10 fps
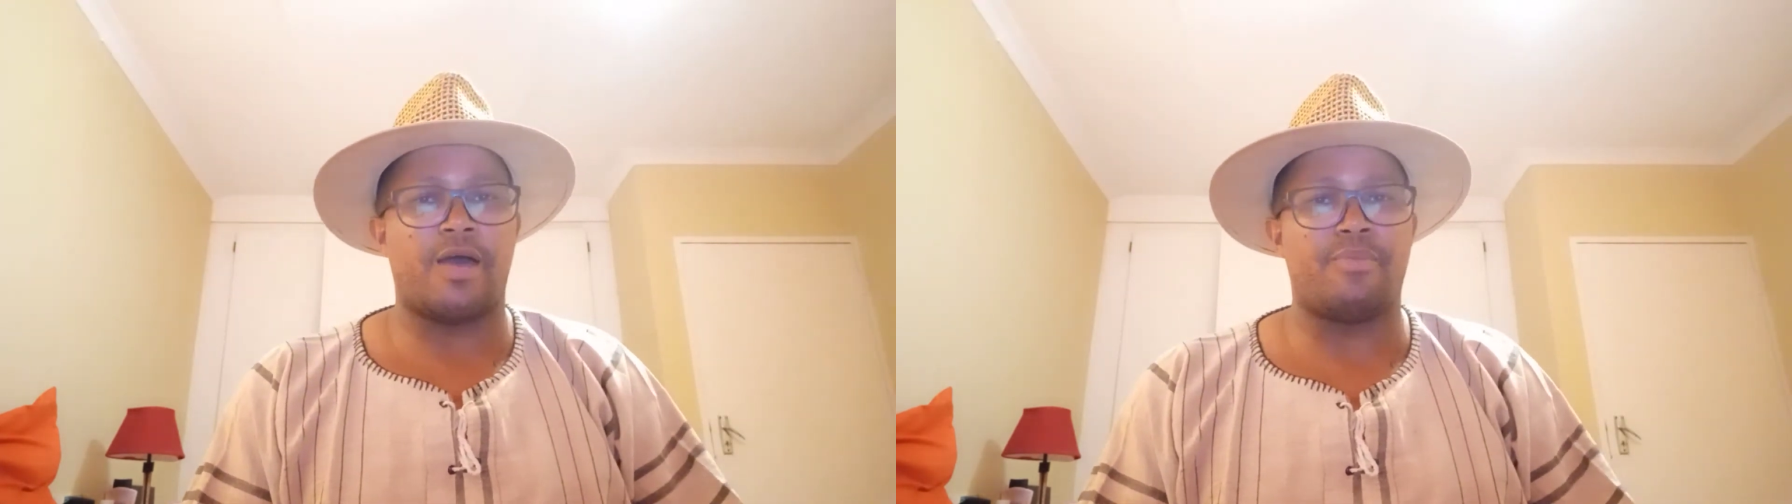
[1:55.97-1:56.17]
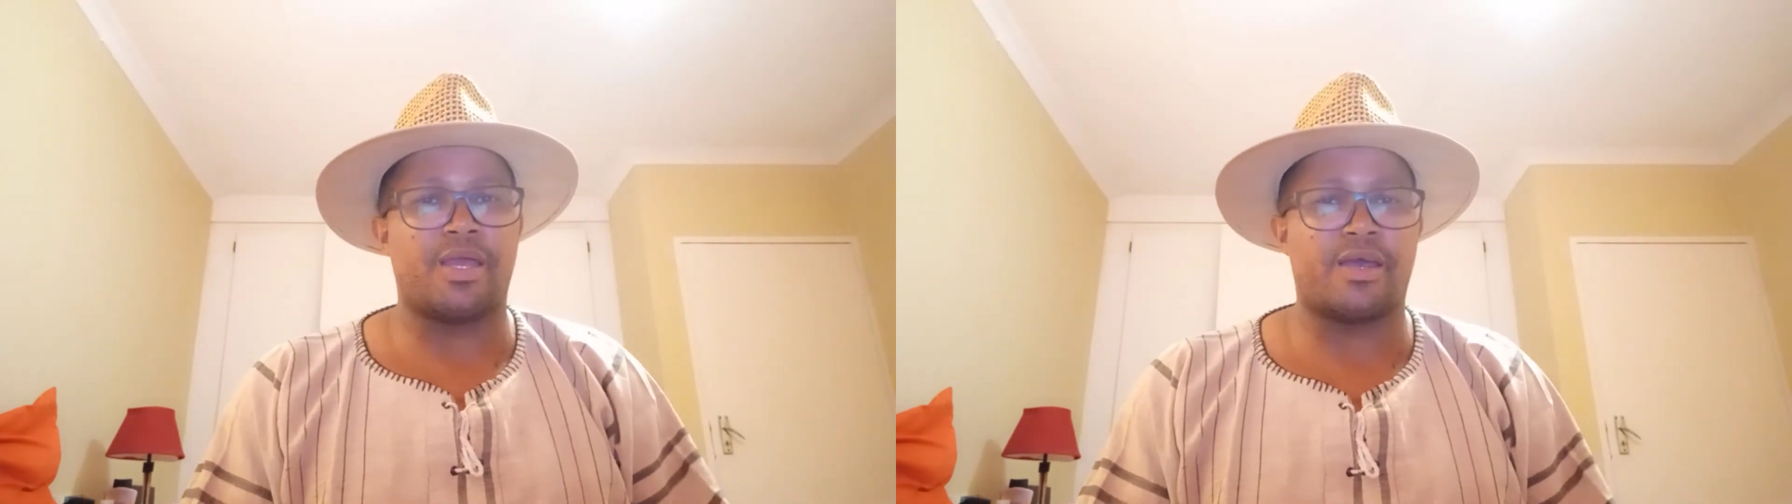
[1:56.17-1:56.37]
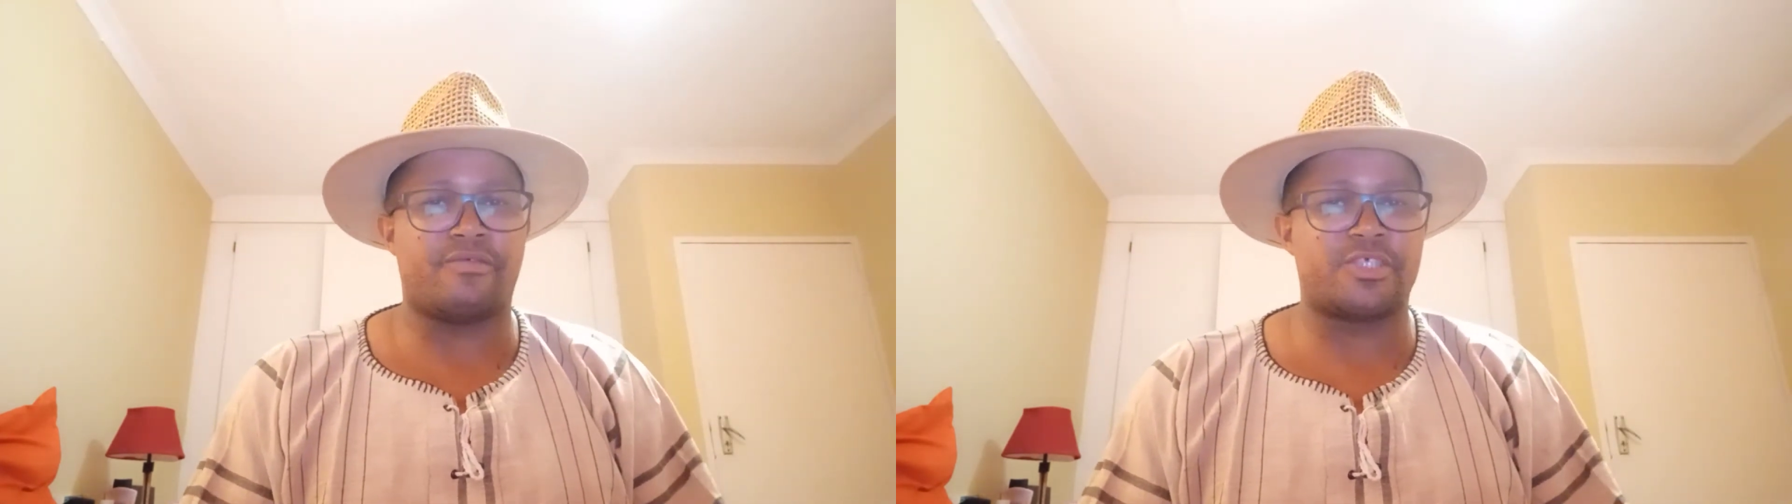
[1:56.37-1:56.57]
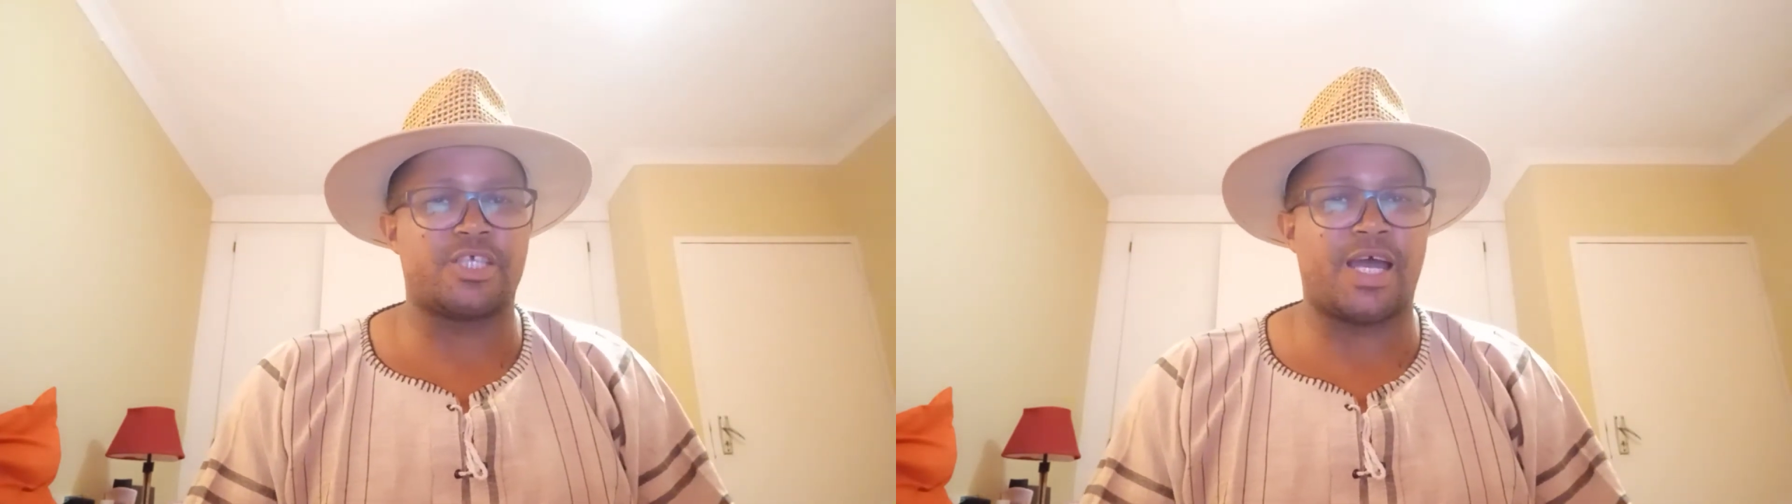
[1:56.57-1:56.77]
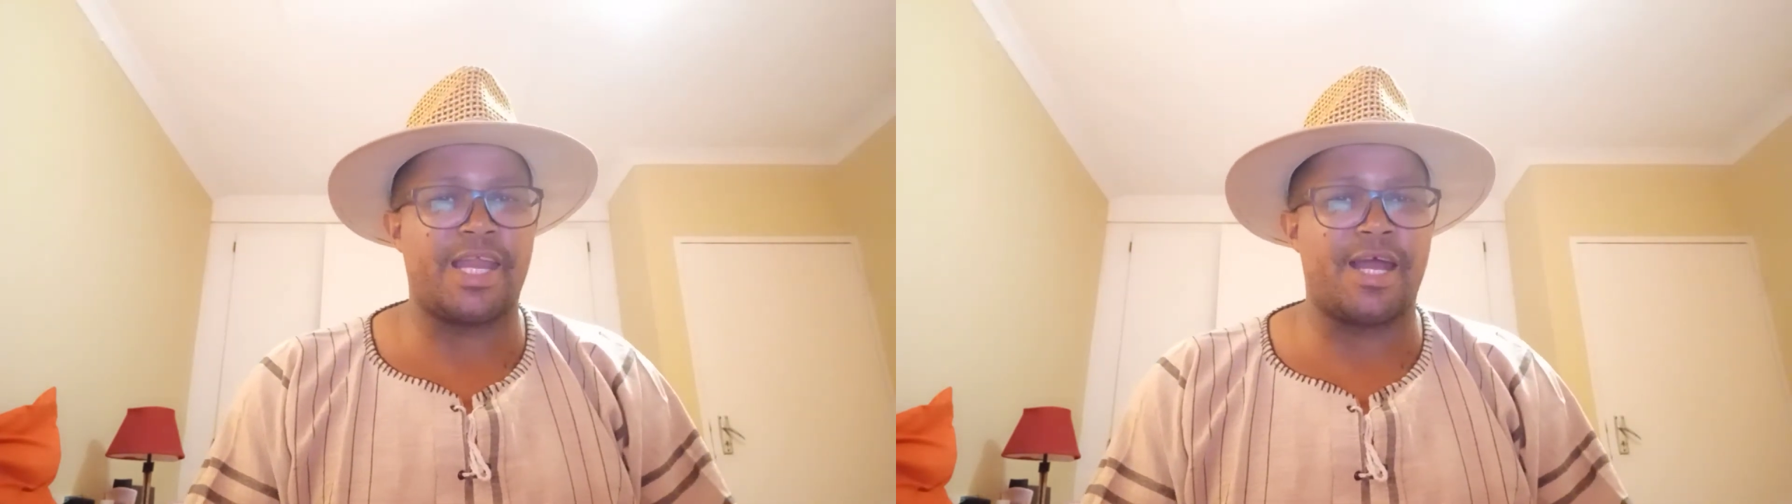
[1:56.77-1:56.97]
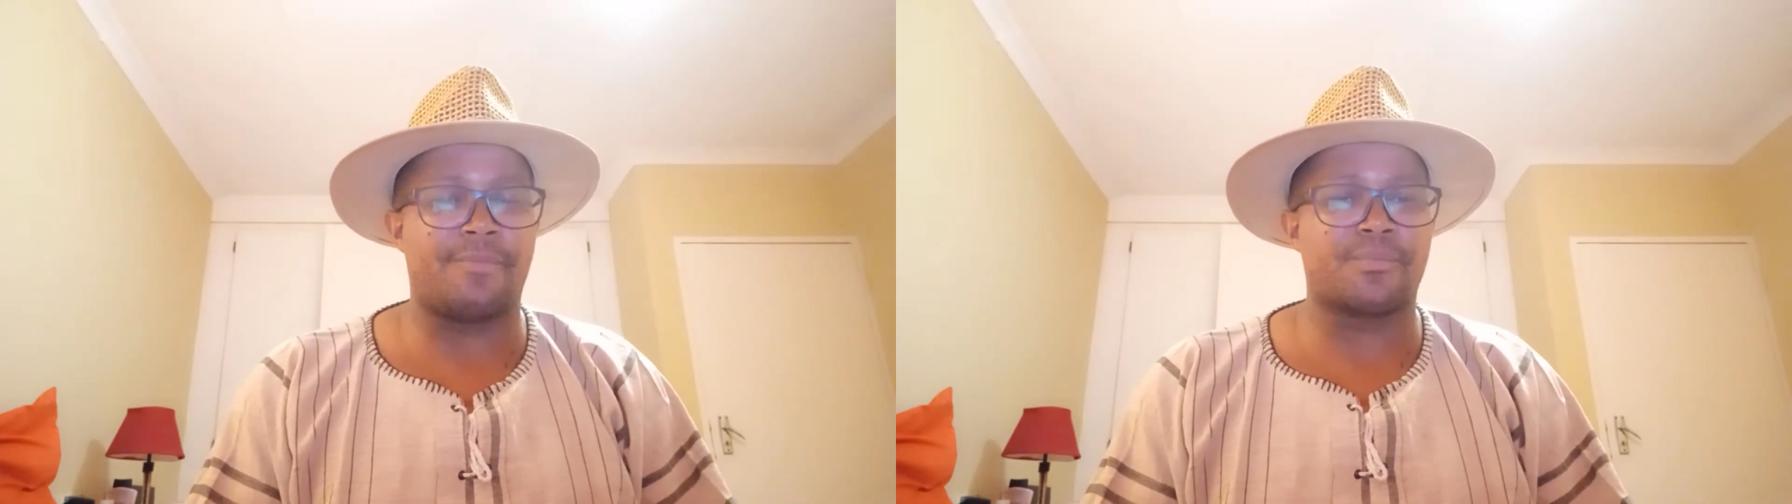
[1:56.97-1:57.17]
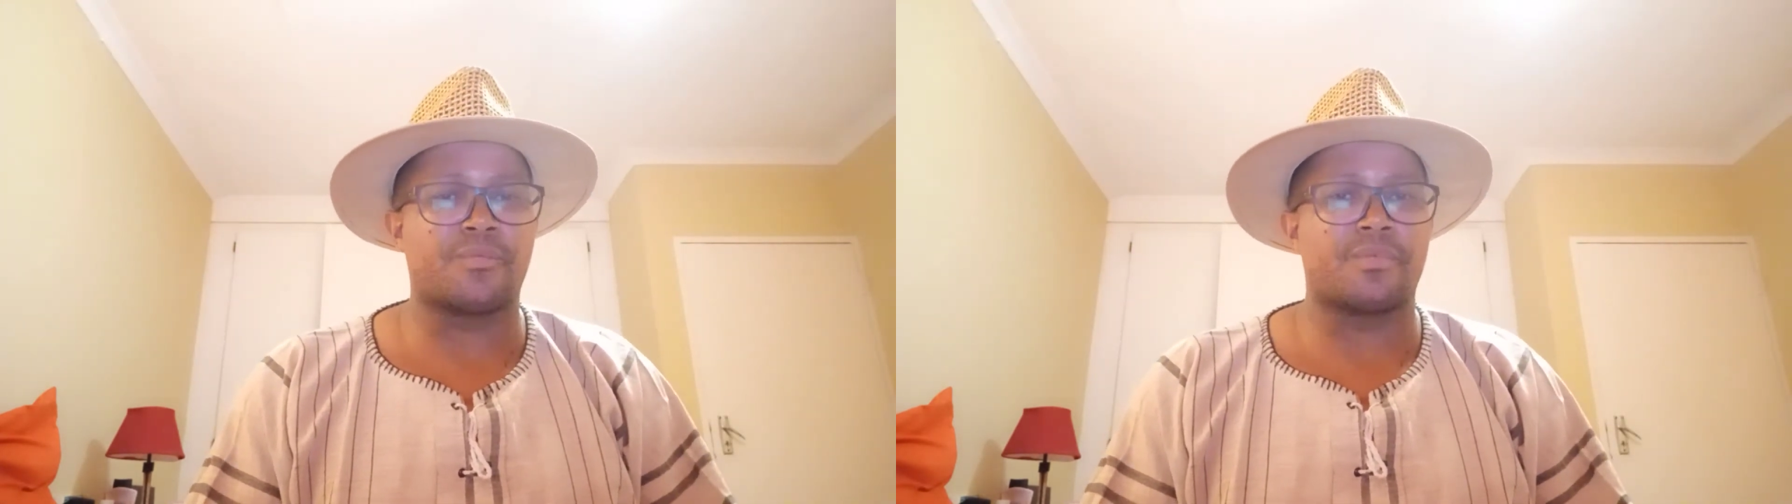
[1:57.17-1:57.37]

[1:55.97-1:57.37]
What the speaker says: being a vagina.